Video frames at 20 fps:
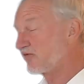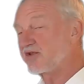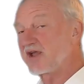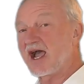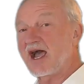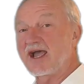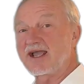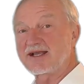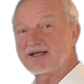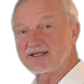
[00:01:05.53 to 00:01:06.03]
the
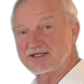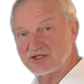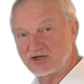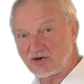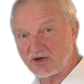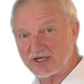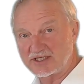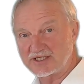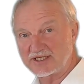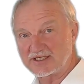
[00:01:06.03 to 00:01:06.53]

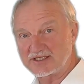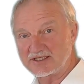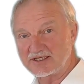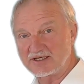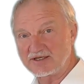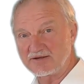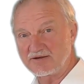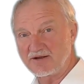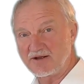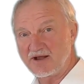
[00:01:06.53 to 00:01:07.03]
eigenstresses.
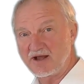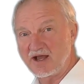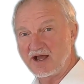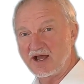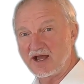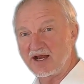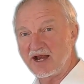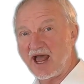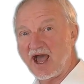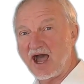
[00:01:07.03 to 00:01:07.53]

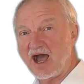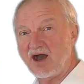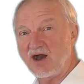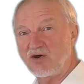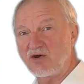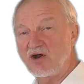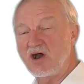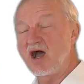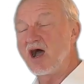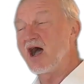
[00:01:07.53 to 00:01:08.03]

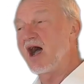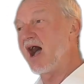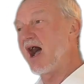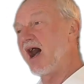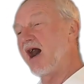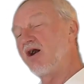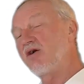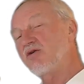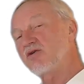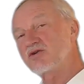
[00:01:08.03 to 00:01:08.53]
Now,
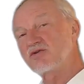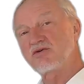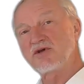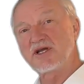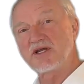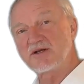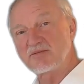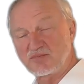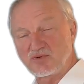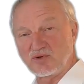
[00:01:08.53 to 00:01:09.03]
how to
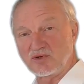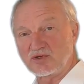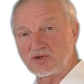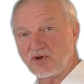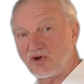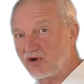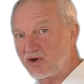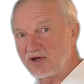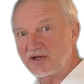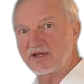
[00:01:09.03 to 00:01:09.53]
input
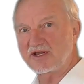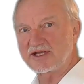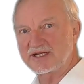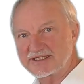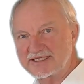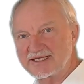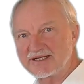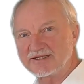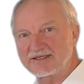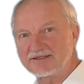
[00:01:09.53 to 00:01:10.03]
all
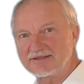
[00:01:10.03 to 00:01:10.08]
this?